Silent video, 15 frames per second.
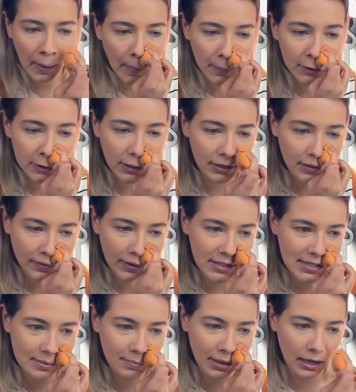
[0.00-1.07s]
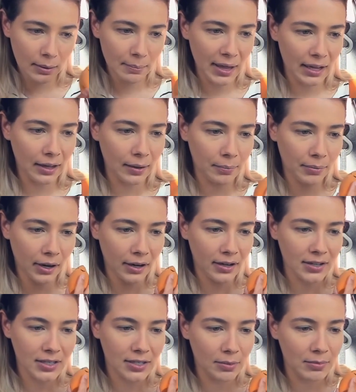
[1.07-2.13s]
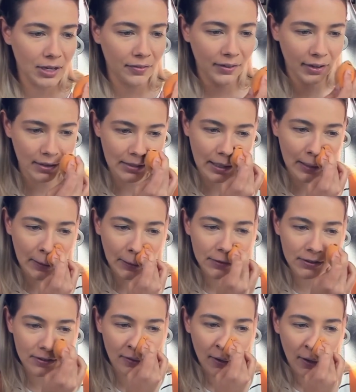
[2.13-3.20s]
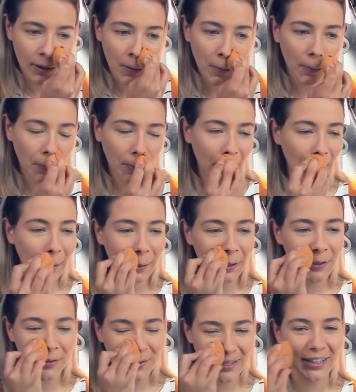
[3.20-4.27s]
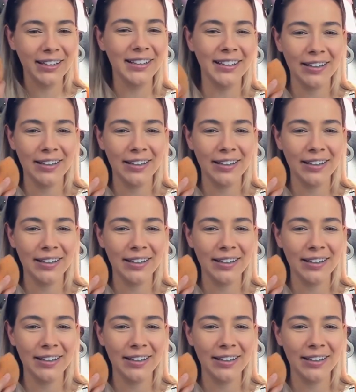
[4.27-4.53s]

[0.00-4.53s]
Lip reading: I've been trying to find some better makeup products, so I'm definitely going to take notes for what you use.